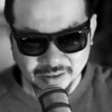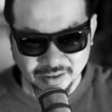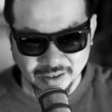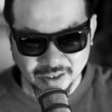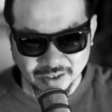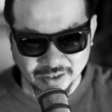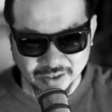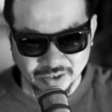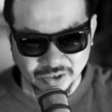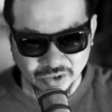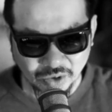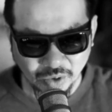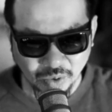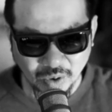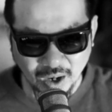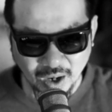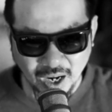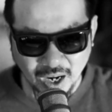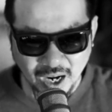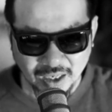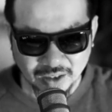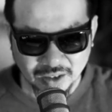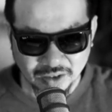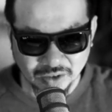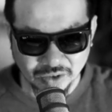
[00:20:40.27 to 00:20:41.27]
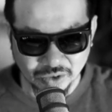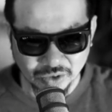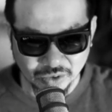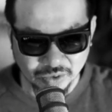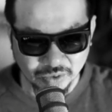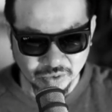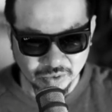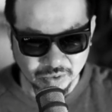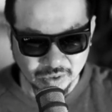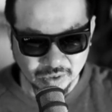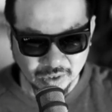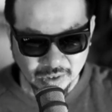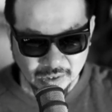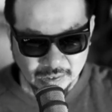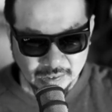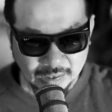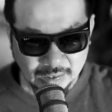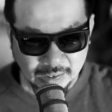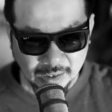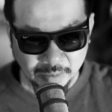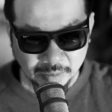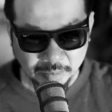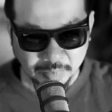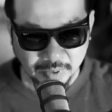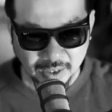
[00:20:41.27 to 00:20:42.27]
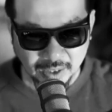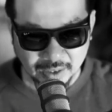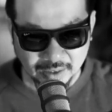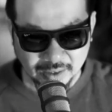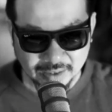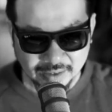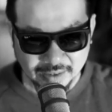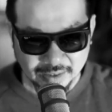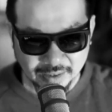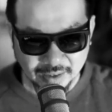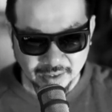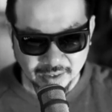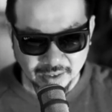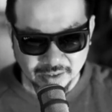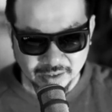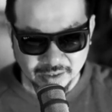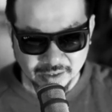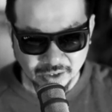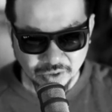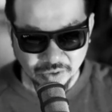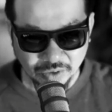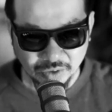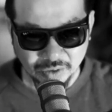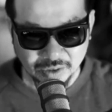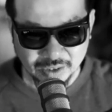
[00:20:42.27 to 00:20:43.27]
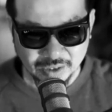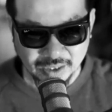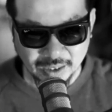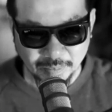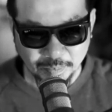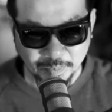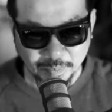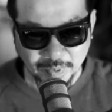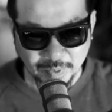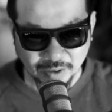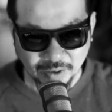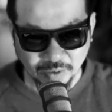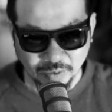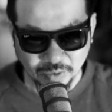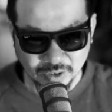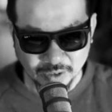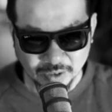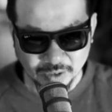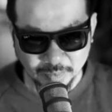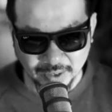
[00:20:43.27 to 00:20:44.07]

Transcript: It's so hard to do, but it's a huge step backwards,